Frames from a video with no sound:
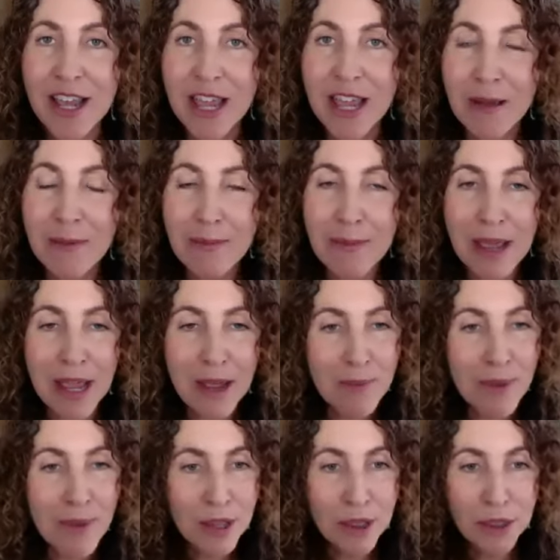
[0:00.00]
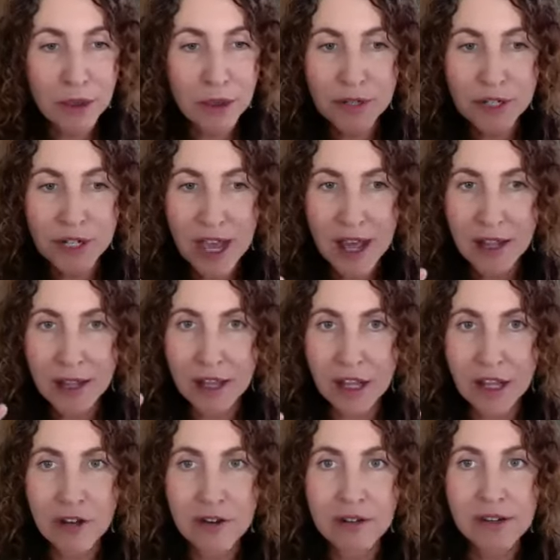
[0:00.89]
It may be through
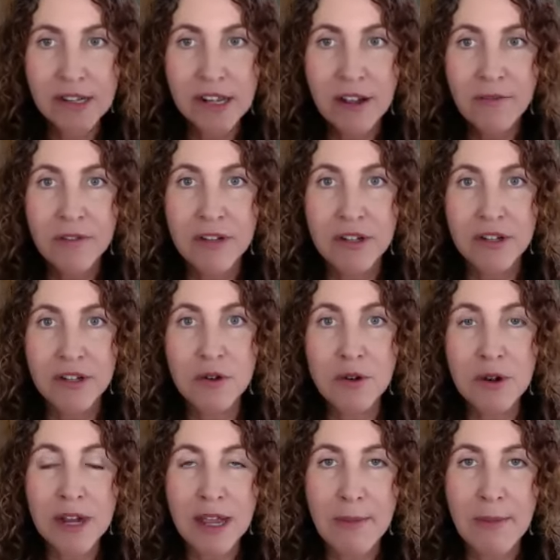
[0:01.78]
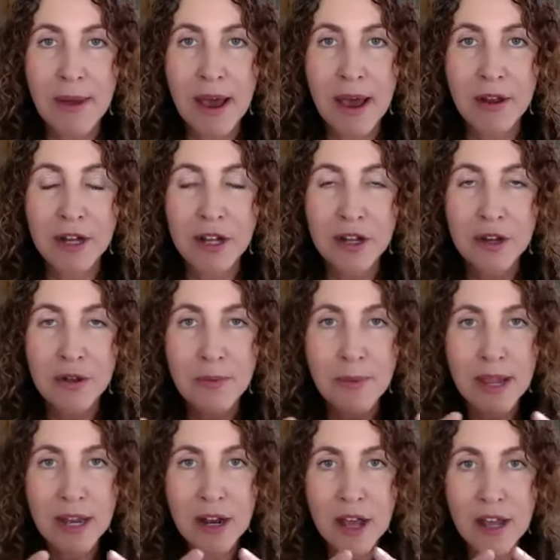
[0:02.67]
telling yourself a story about it. You
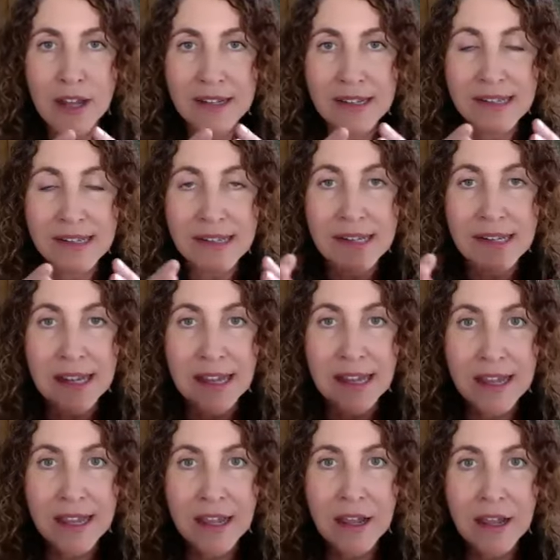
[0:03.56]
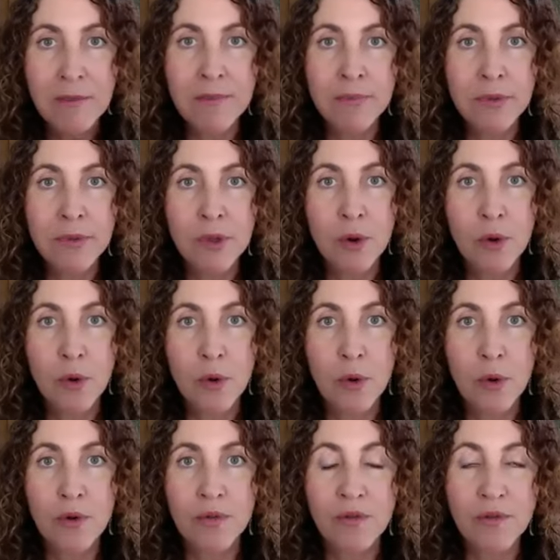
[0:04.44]
may not see
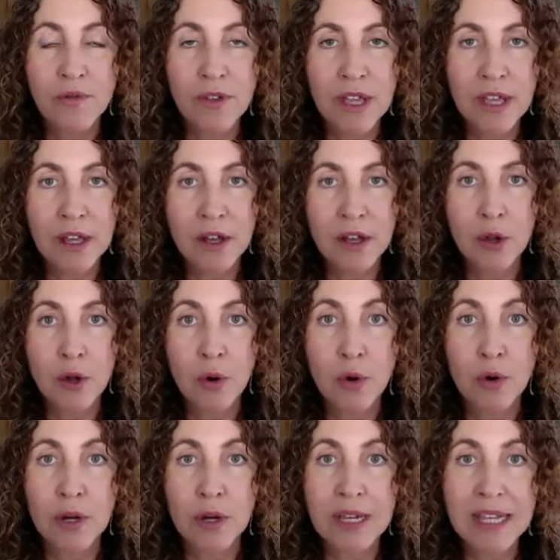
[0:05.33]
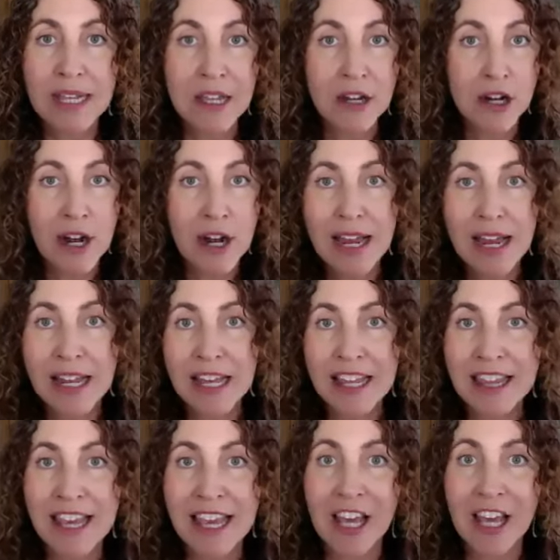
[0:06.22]
or feel or hear
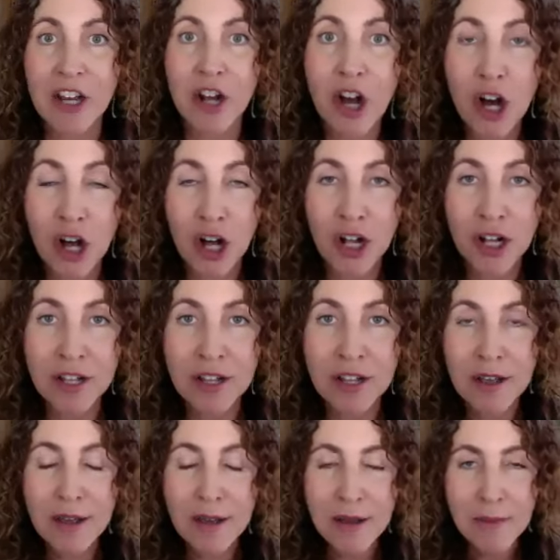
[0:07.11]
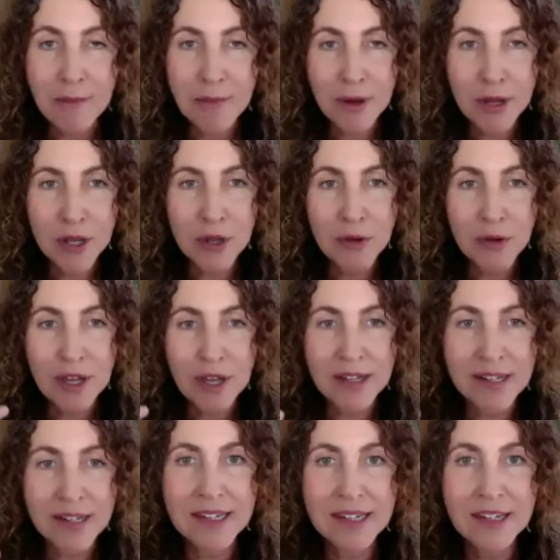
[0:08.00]
anything at all, but you
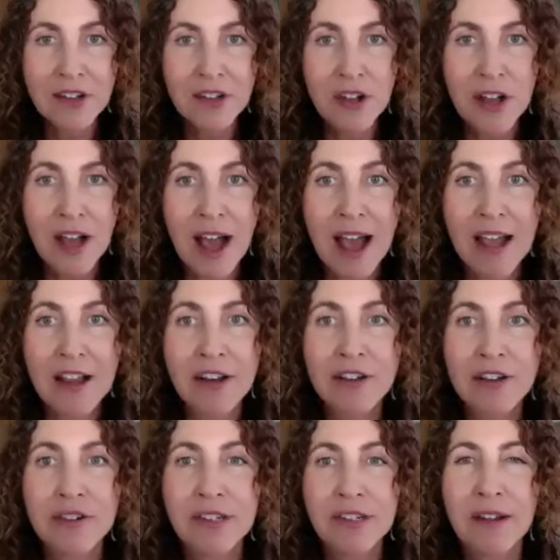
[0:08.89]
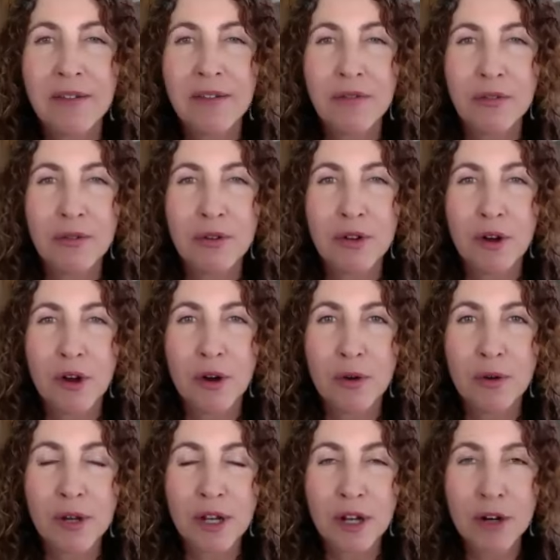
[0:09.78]
can still guide yourself through your
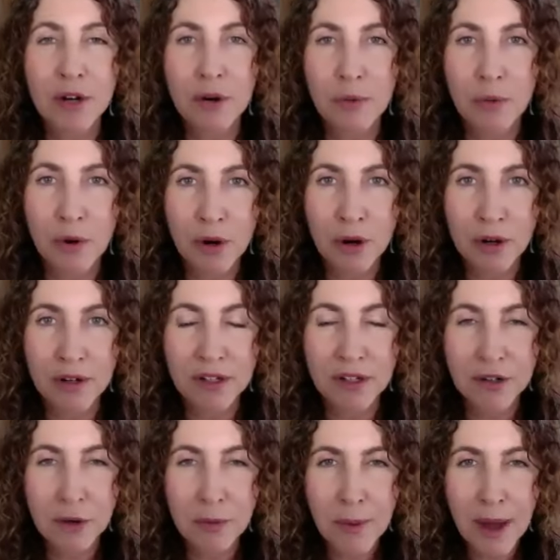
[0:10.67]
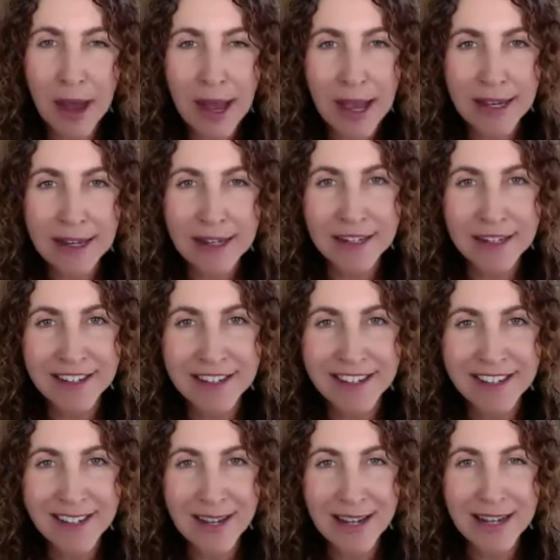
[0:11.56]
own inner words. Your mind
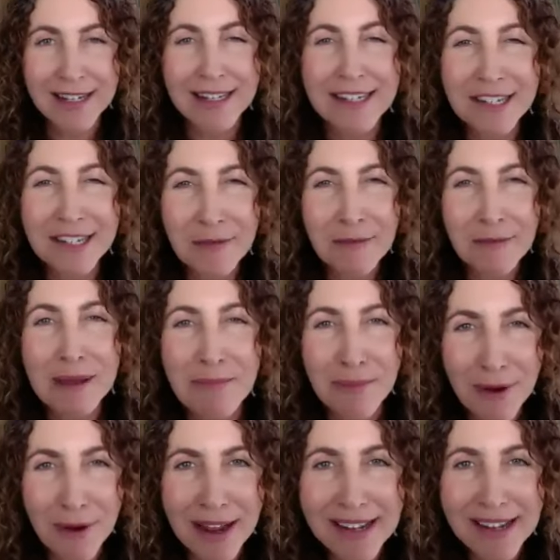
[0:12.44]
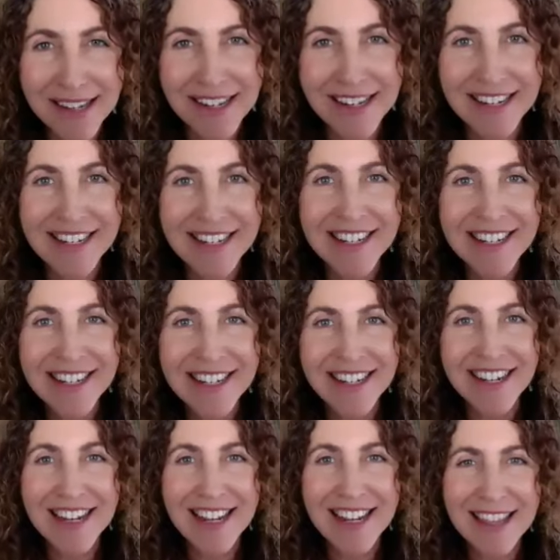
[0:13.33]
can still be present
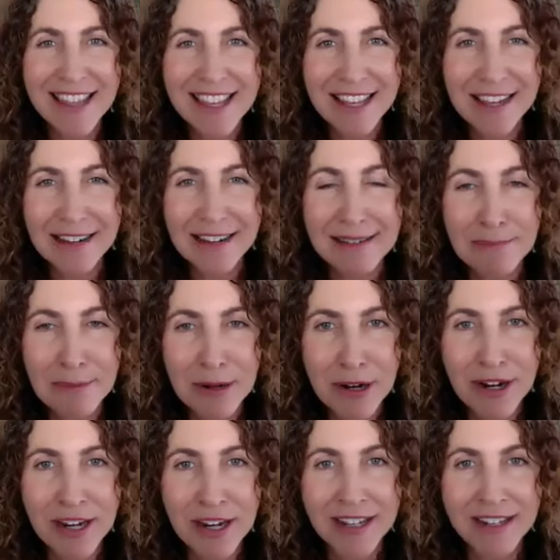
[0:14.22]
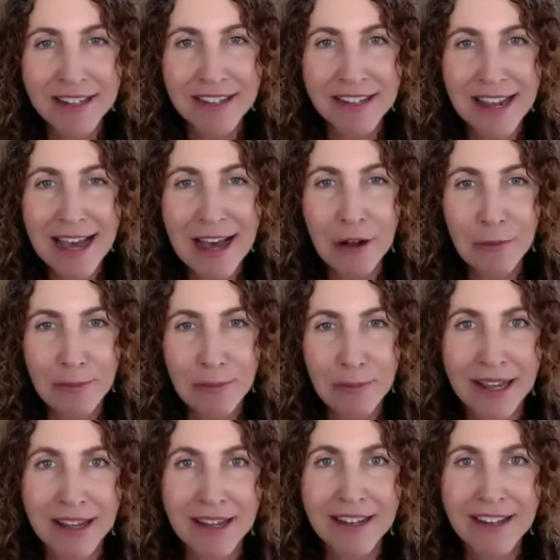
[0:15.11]
in the experience,
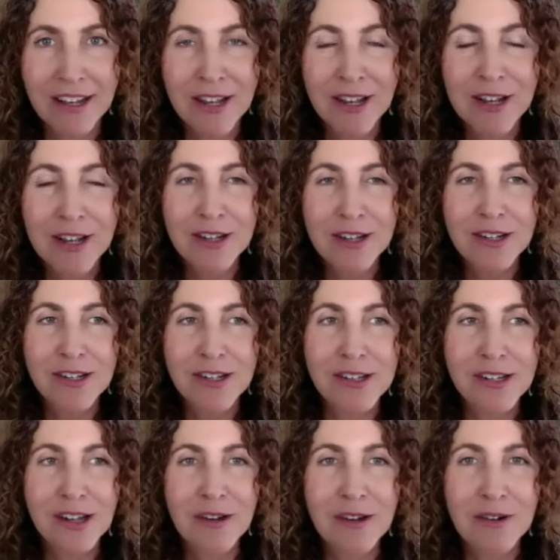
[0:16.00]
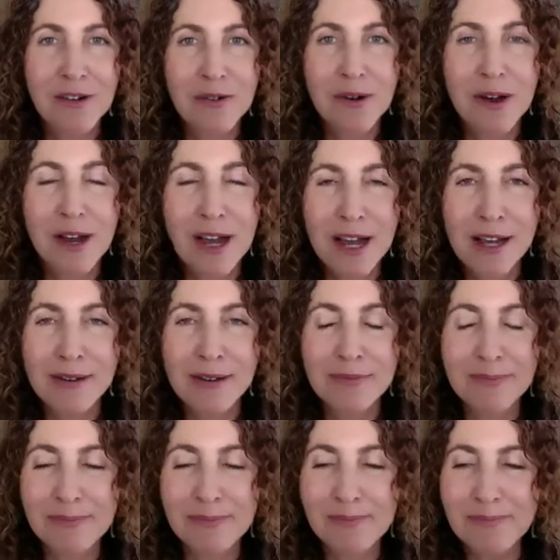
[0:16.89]
helping.
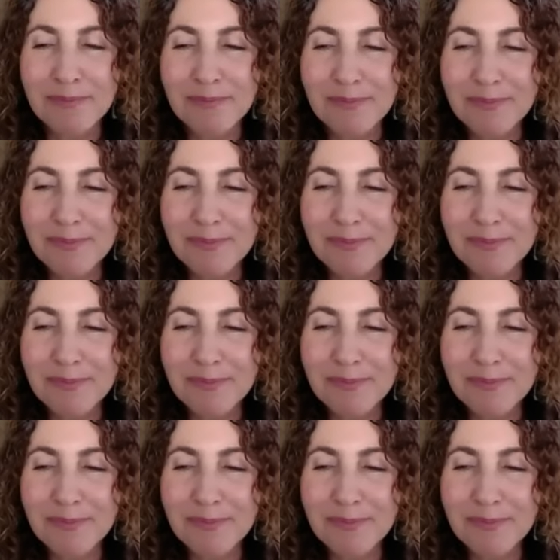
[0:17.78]
So